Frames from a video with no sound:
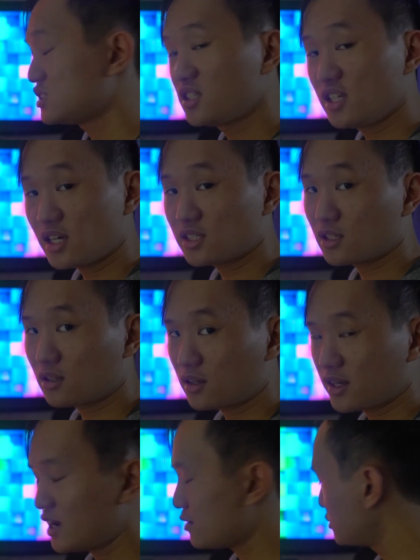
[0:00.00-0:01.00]
DSLR
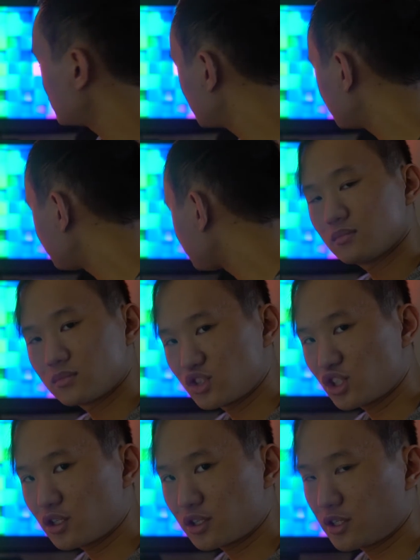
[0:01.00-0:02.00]
cameras,
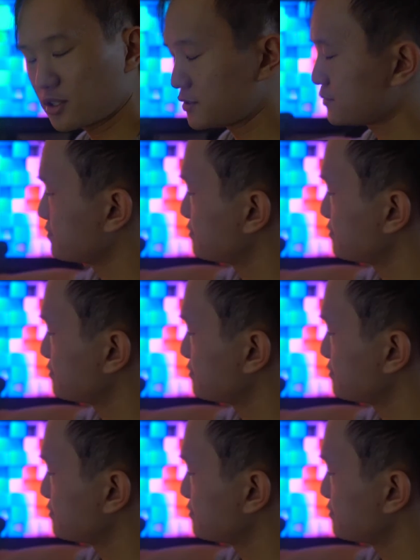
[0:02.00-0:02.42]
chunkier,